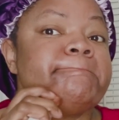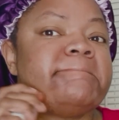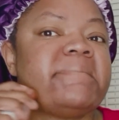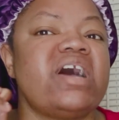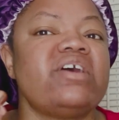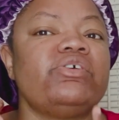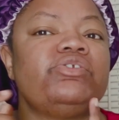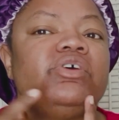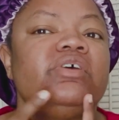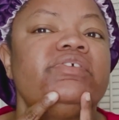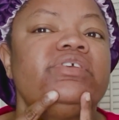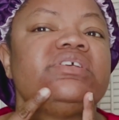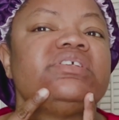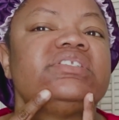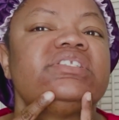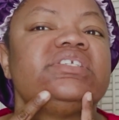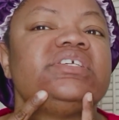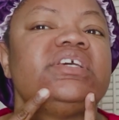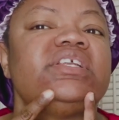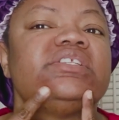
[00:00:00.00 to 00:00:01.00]
I don't know if you can
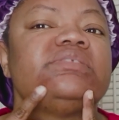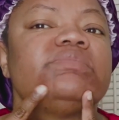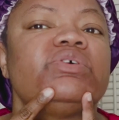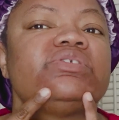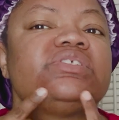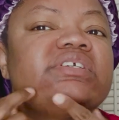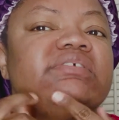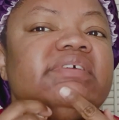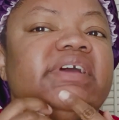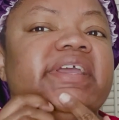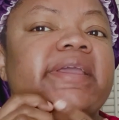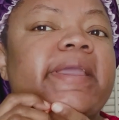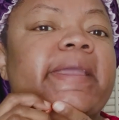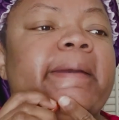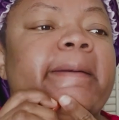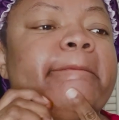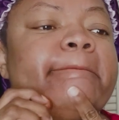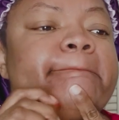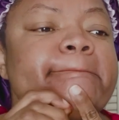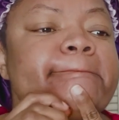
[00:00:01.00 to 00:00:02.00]
see it. It's mostly right
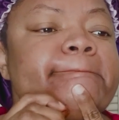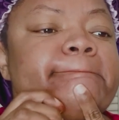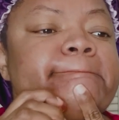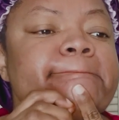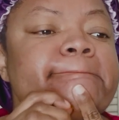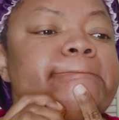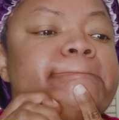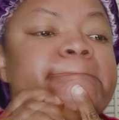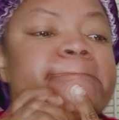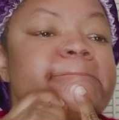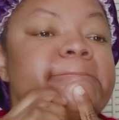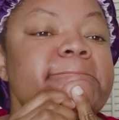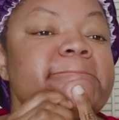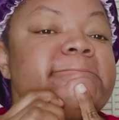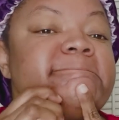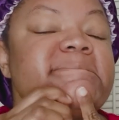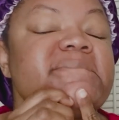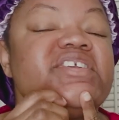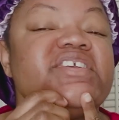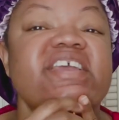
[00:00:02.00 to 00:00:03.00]
here.
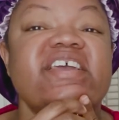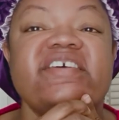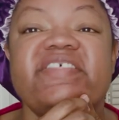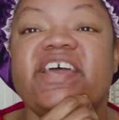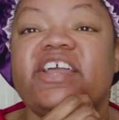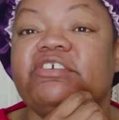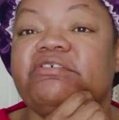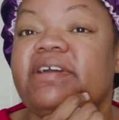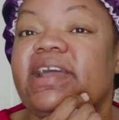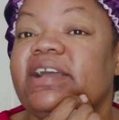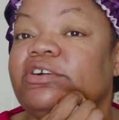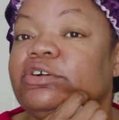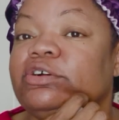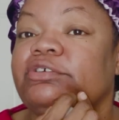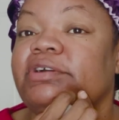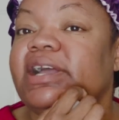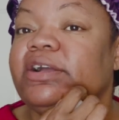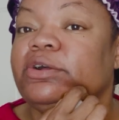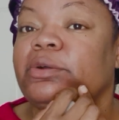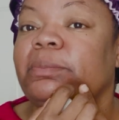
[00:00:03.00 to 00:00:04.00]
You hear that crackle,
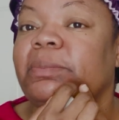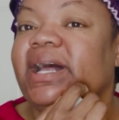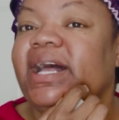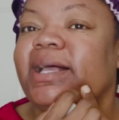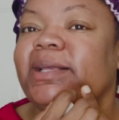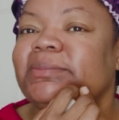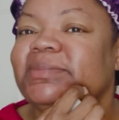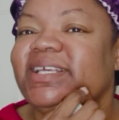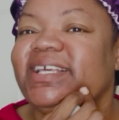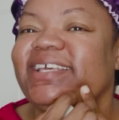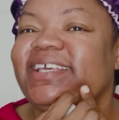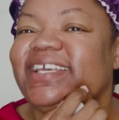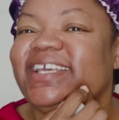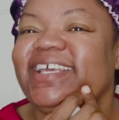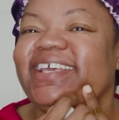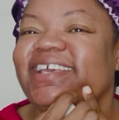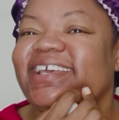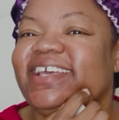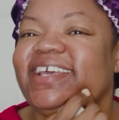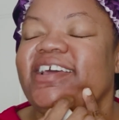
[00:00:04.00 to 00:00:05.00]
crackle, pop?
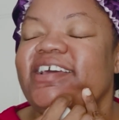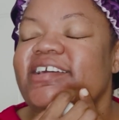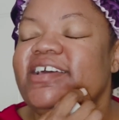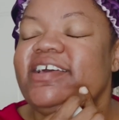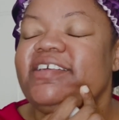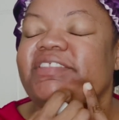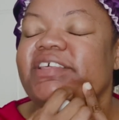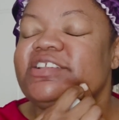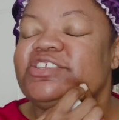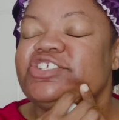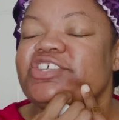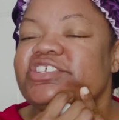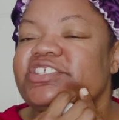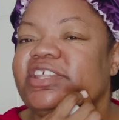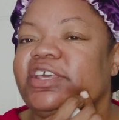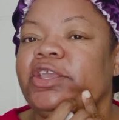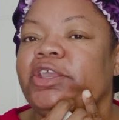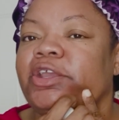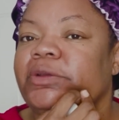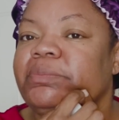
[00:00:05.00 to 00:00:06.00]
That's just the
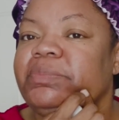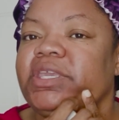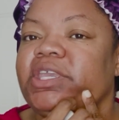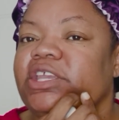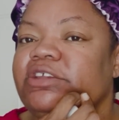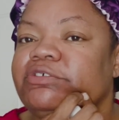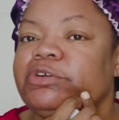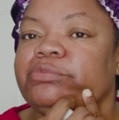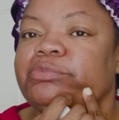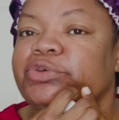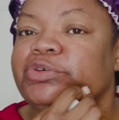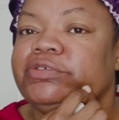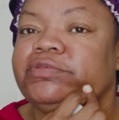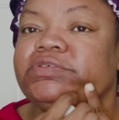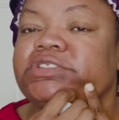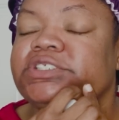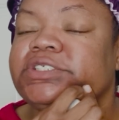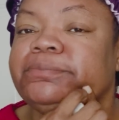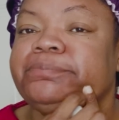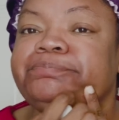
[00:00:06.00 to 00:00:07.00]
hair being
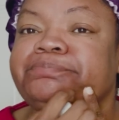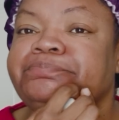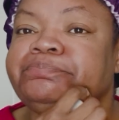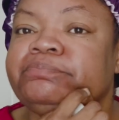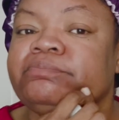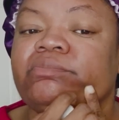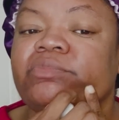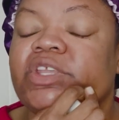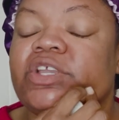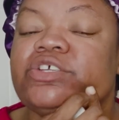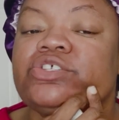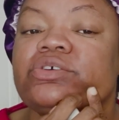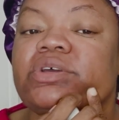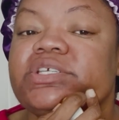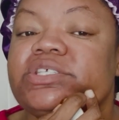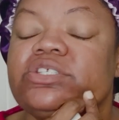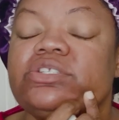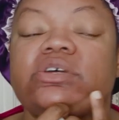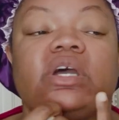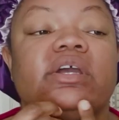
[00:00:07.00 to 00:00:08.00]
removed. So I
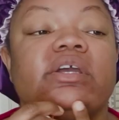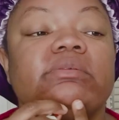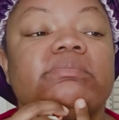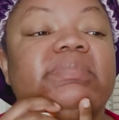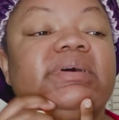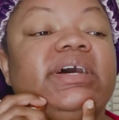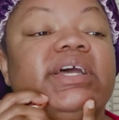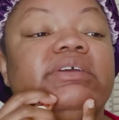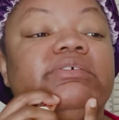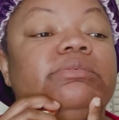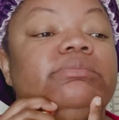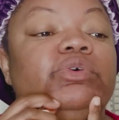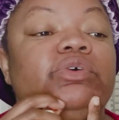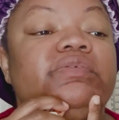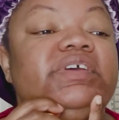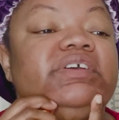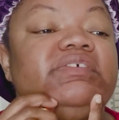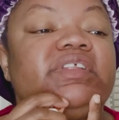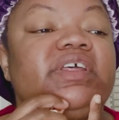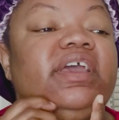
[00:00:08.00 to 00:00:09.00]
start by
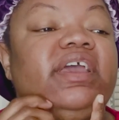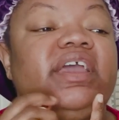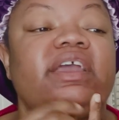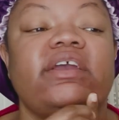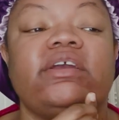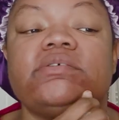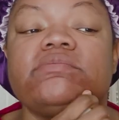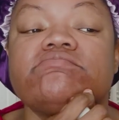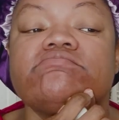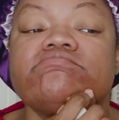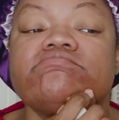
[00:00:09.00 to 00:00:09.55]
removing the hair.